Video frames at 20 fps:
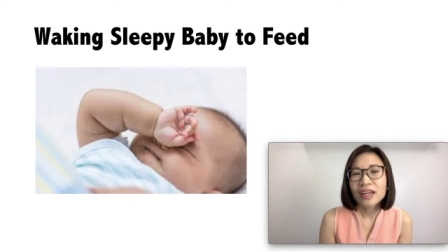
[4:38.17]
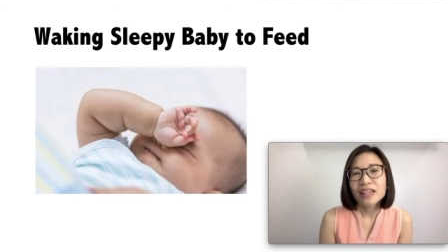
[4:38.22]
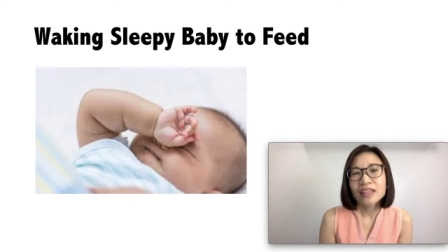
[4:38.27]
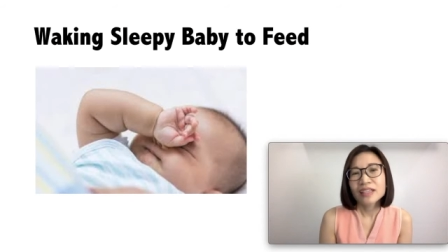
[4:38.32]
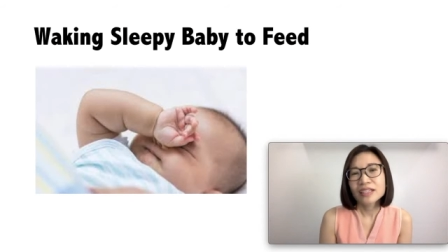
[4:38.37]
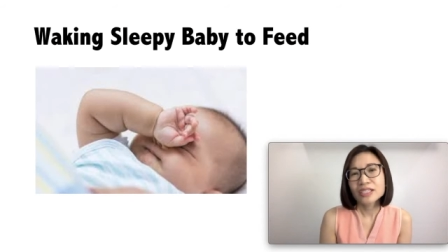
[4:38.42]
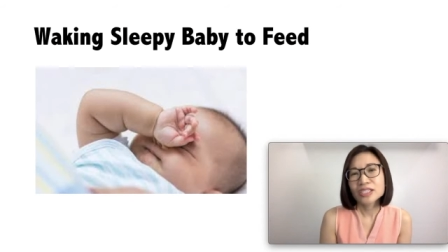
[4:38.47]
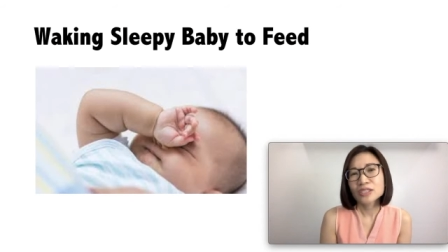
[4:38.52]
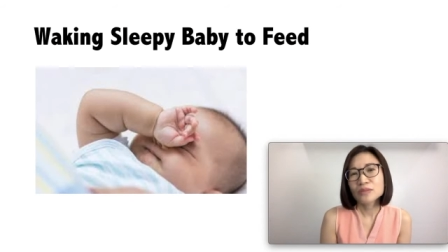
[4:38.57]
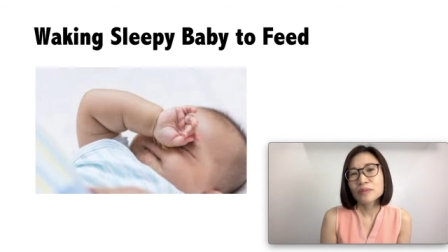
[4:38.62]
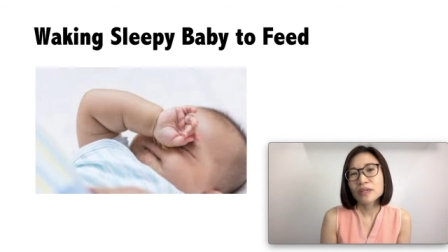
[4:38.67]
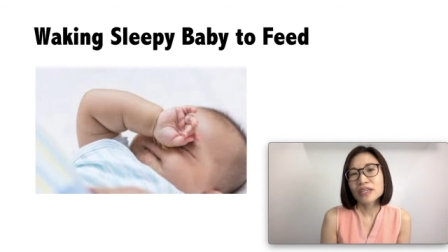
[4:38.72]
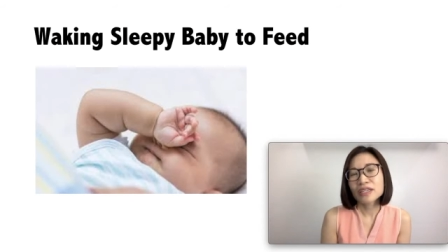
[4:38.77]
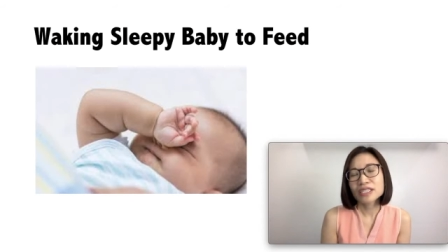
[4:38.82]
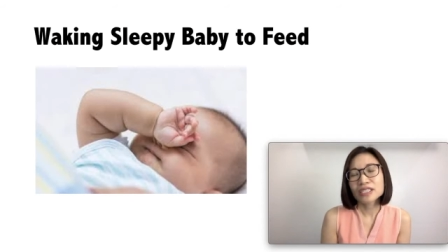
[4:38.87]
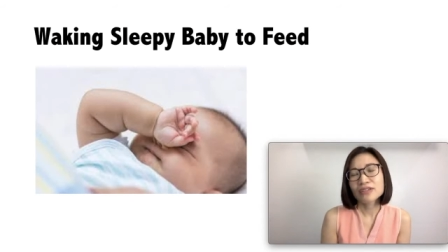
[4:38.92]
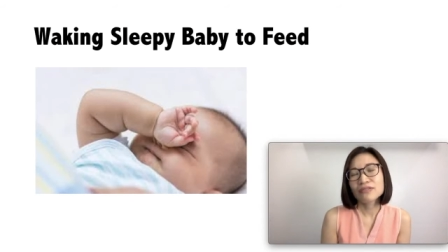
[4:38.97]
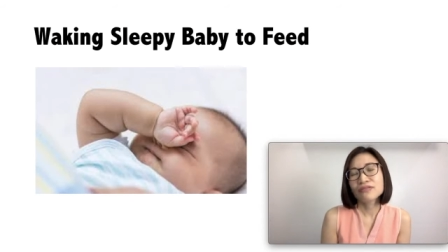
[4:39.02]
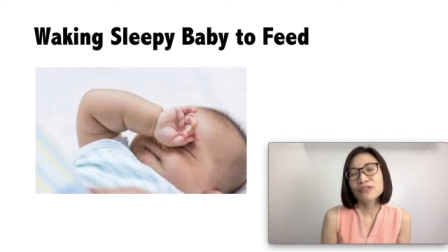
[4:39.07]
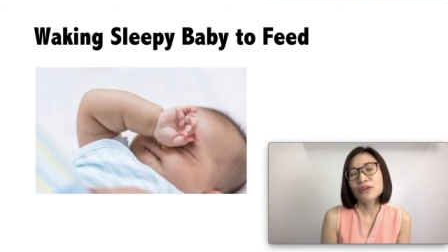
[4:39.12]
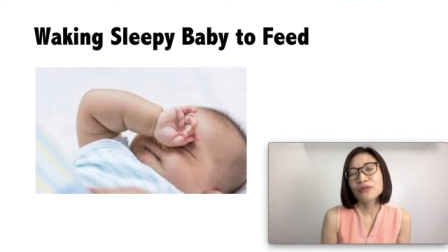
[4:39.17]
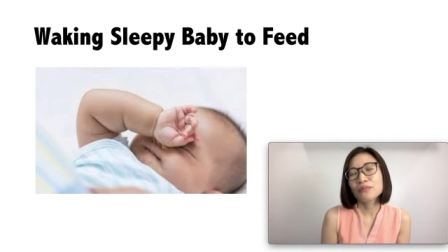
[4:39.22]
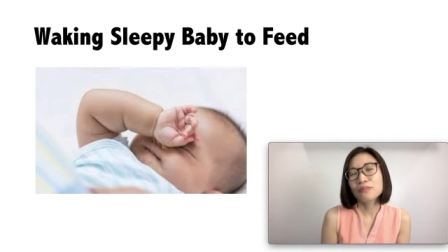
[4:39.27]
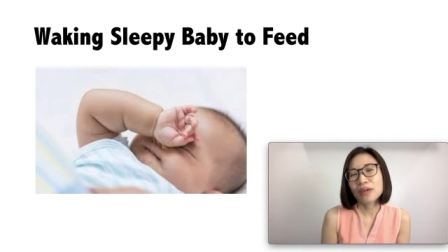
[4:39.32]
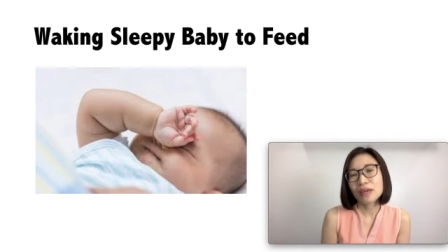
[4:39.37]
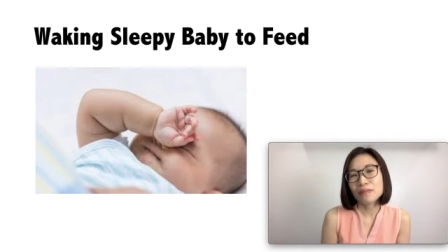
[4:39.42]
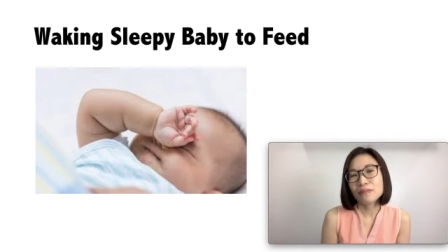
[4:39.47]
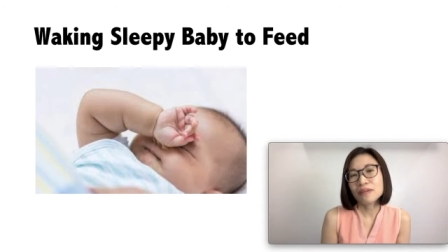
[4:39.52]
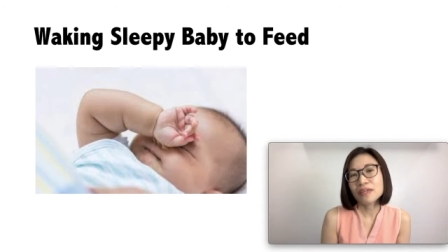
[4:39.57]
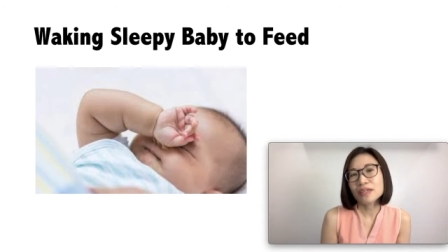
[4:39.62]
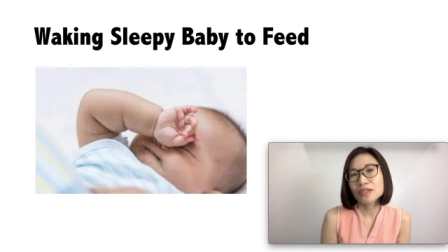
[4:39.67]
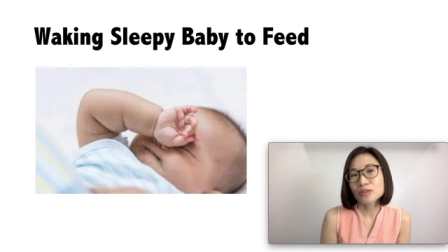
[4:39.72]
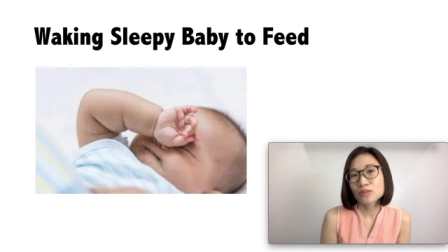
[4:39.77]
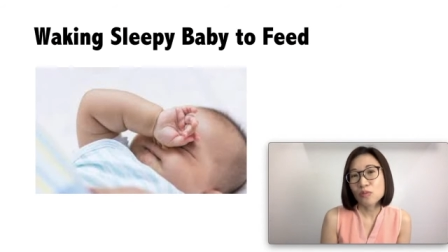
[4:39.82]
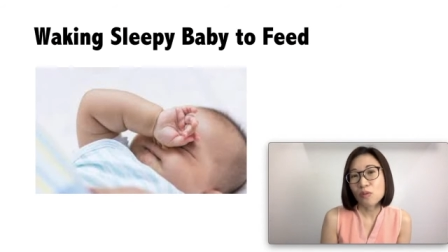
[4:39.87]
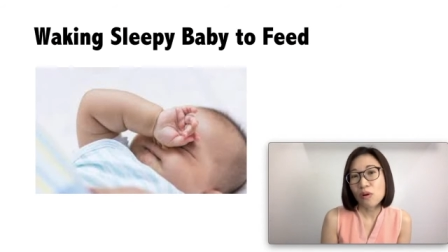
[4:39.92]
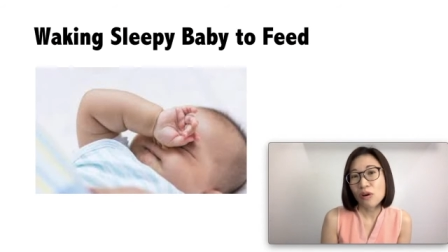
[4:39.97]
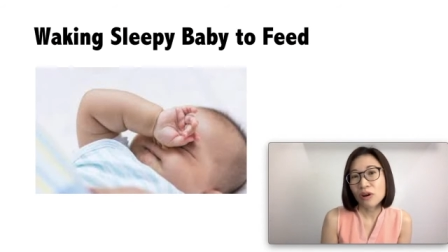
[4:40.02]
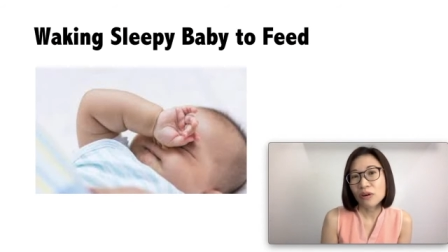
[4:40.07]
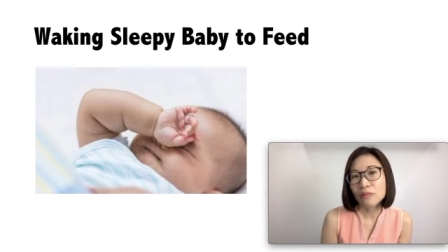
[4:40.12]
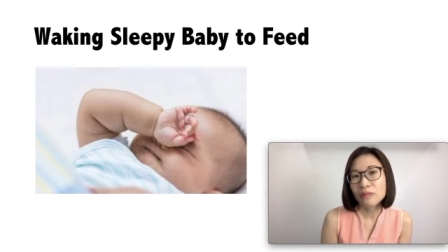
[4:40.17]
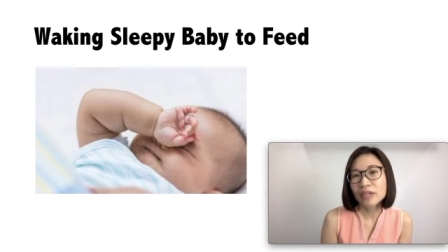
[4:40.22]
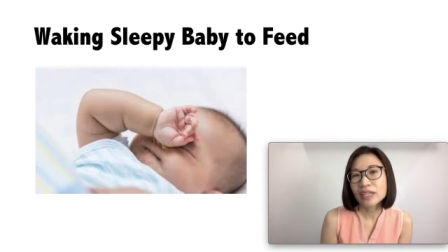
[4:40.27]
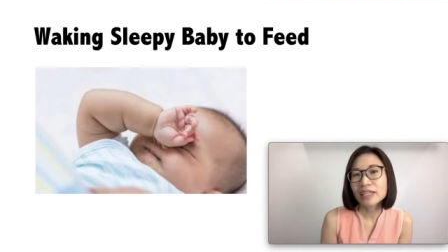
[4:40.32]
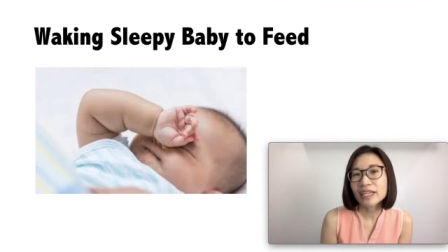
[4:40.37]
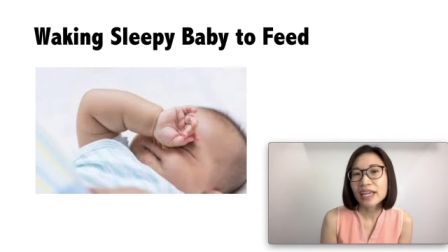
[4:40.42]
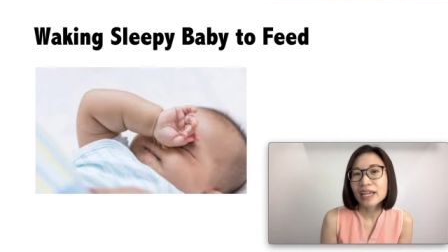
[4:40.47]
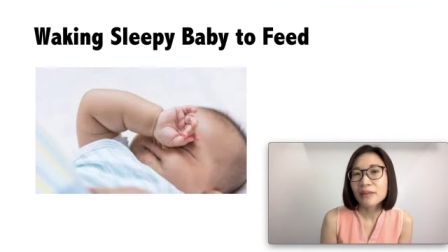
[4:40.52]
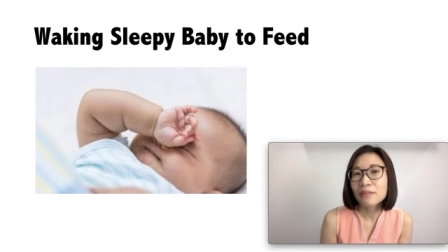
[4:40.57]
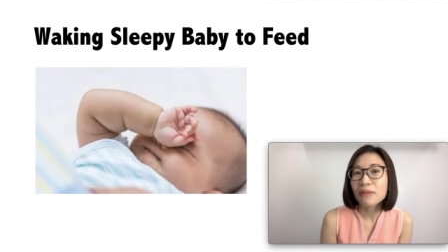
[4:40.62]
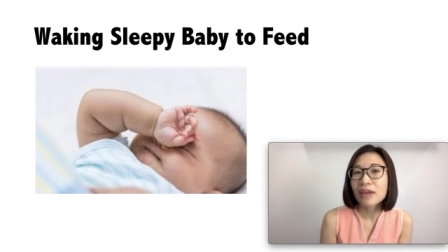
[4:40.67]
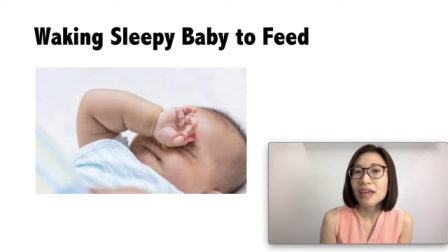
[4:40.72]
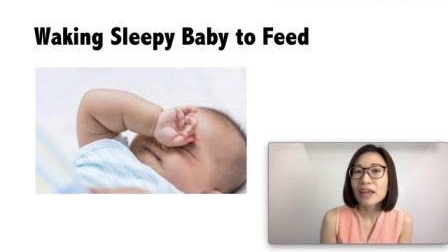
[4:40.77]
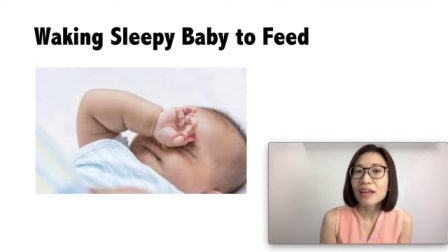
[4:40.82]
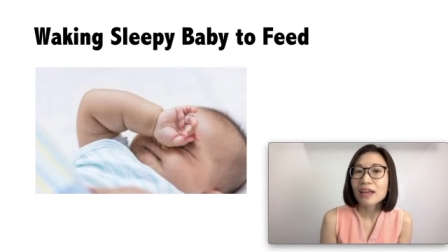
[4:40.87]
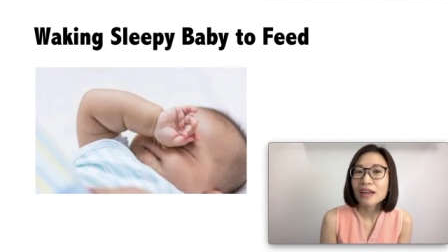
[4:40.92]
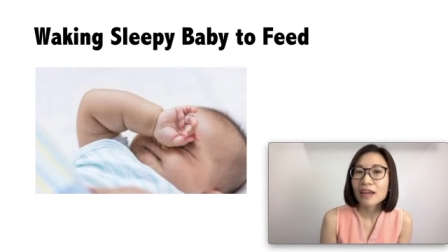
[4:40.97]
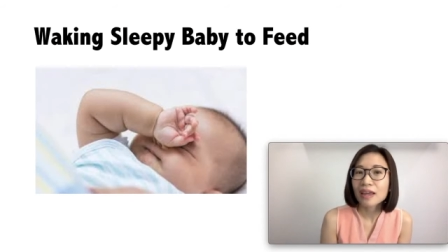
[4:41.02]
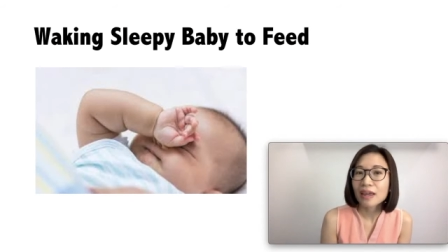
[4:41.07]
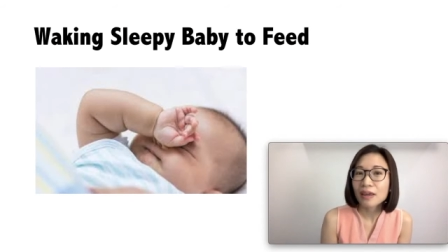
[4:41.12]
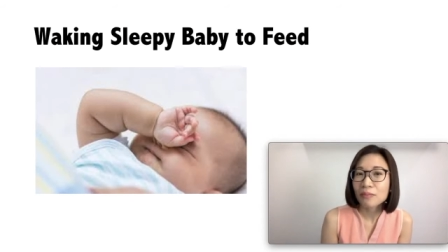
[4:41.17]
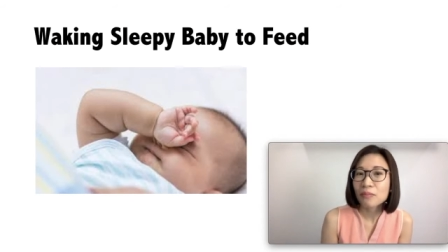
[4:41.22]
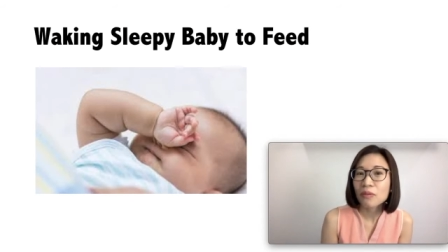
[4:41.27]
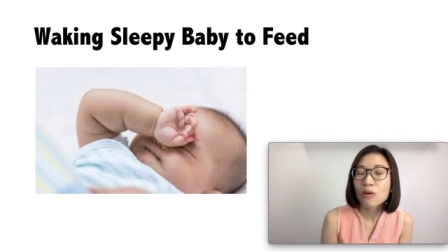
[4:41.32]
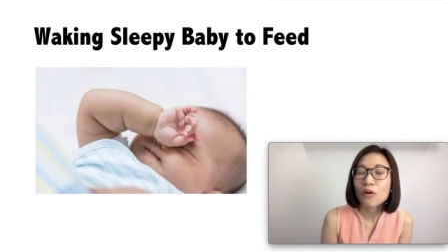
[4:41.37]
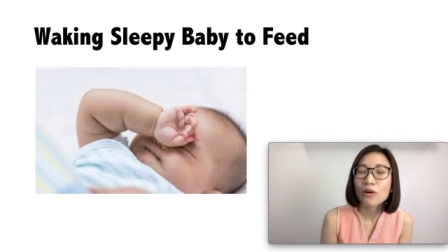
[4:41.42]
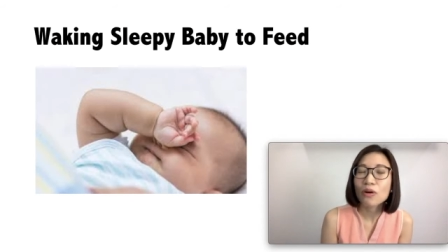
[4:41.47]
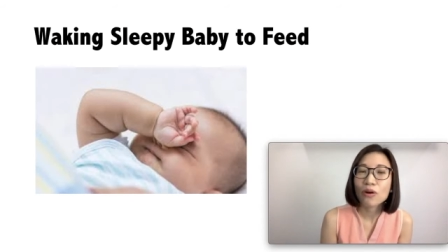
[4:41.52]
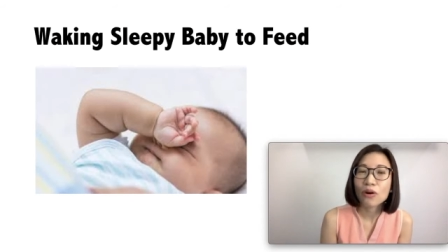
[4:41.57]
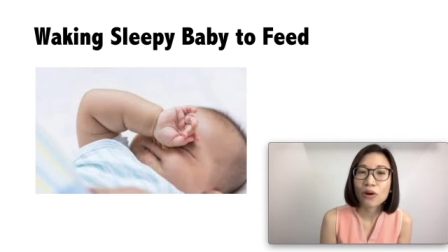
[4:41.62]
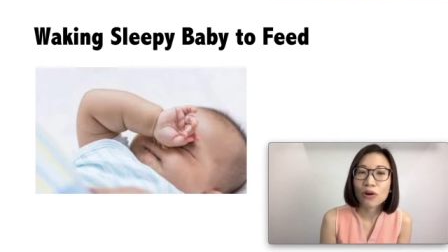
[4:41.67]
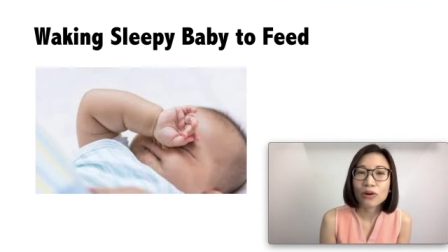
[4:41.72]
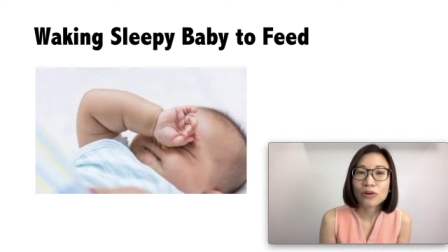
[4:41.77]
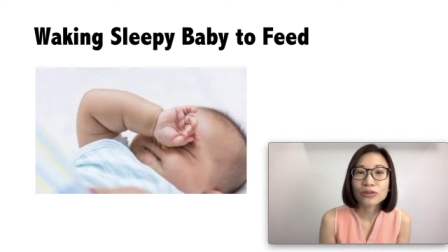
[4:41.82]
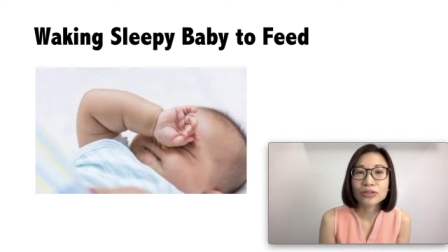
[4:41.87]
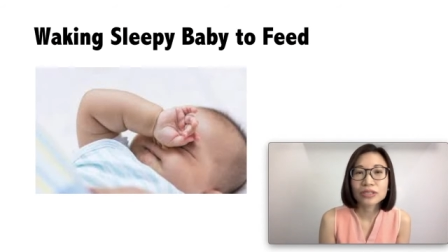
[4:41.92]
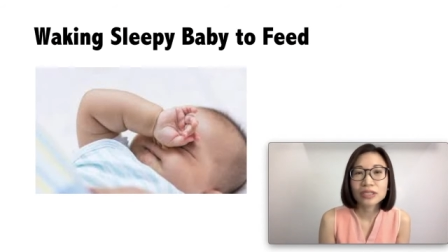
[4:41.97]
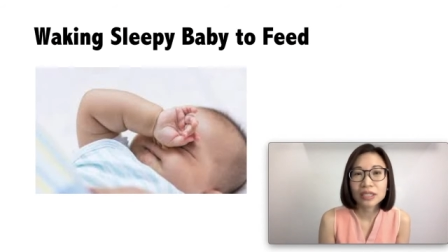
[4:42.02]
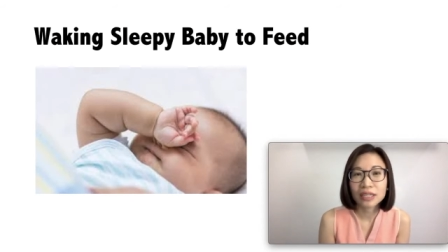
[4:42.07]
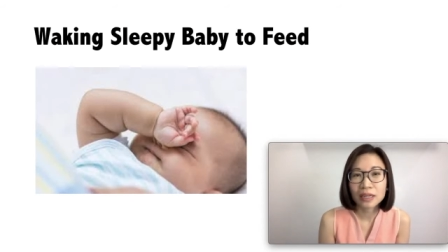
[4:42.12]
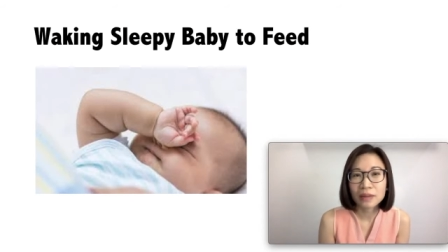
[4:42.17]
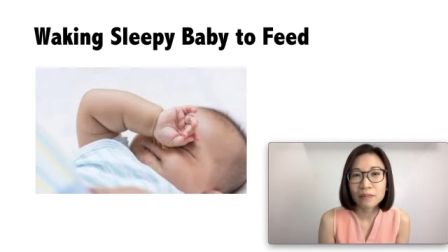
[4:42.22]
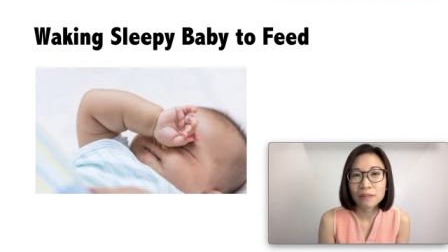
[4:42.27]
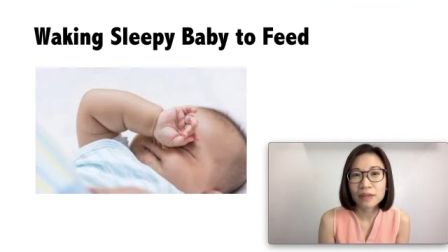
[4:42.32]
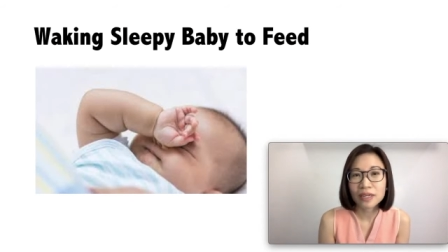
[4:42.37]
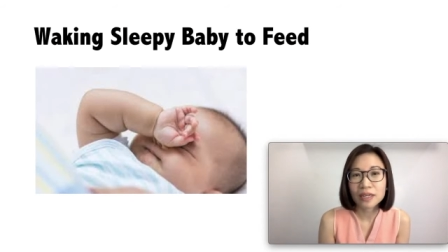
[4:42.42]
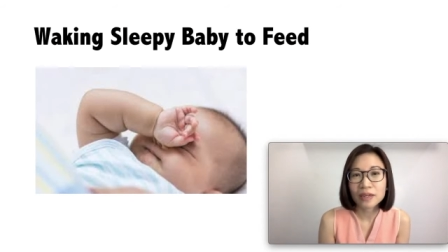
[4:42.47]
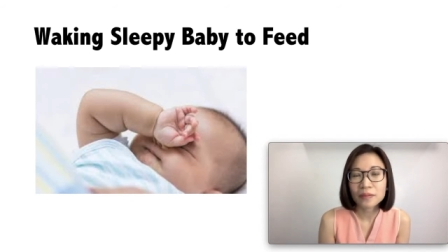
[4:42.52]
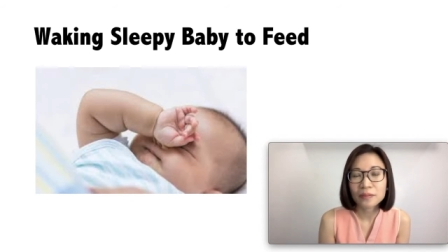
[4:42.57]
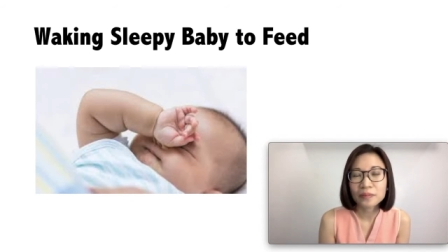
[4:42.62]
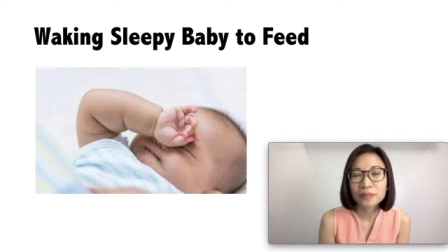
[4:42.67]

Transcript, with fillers: This is because if your baby is warm, it can make him or her sleepy.